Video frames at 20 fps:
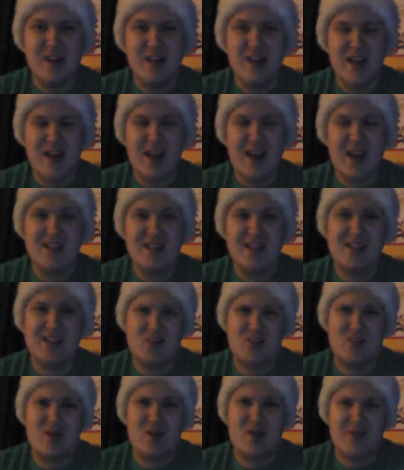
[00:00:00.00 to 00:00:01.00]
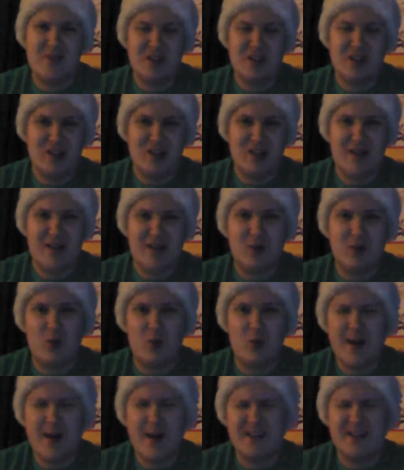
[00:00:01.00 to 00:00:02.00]
And yes, there even is an
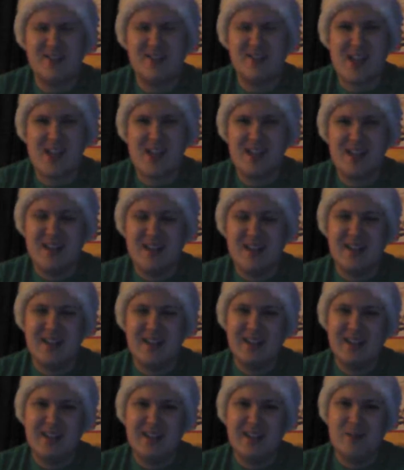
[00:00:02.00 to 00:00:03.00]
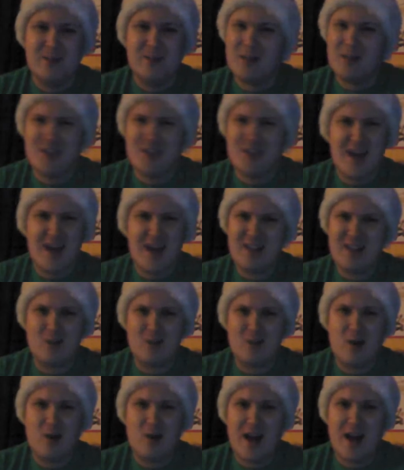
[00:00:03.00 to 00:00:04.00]
after-credit scene, which I
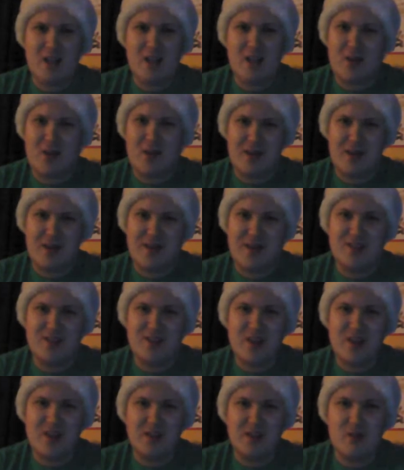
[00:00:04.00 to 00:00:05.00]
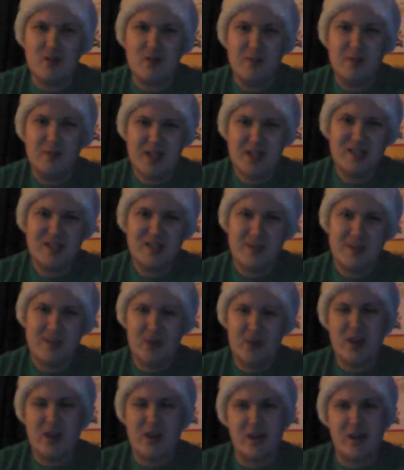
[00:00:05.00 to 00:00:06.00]
don't highly recommend sitting through, but it's got
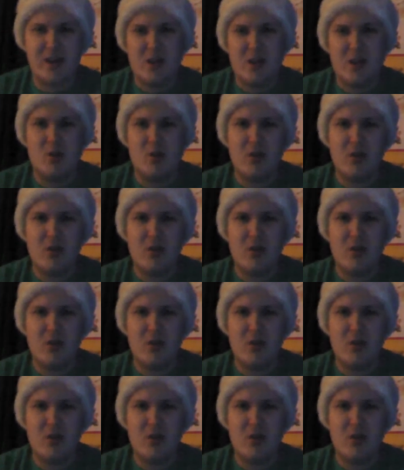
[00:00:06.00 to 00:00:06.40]
plenty of good humor.